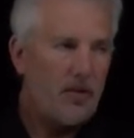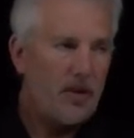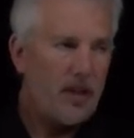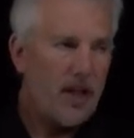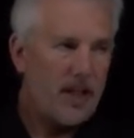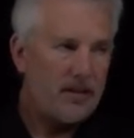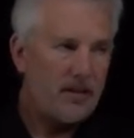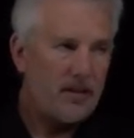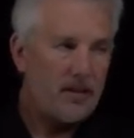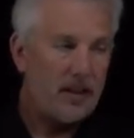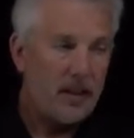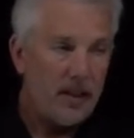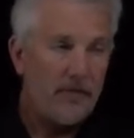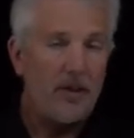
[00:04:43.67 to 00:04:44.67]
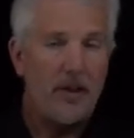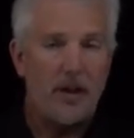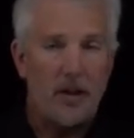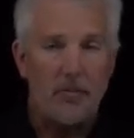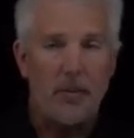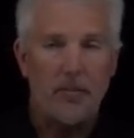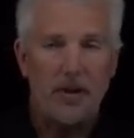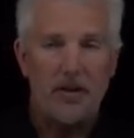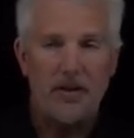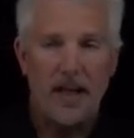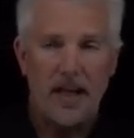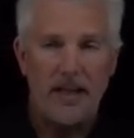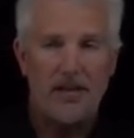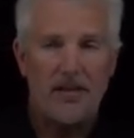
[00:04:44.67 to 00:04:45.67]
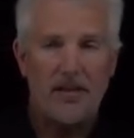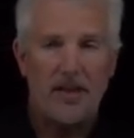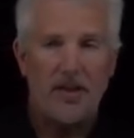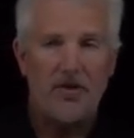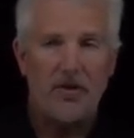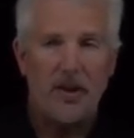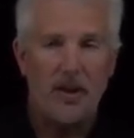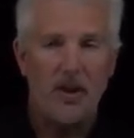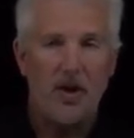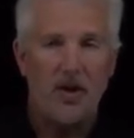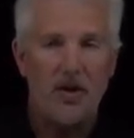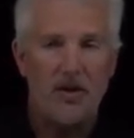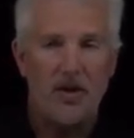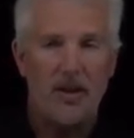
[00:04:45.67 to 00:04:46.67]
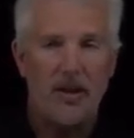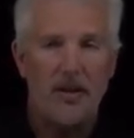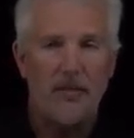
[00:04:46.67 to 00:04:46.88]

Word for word: that's a significant number because that is essentially the yardstick,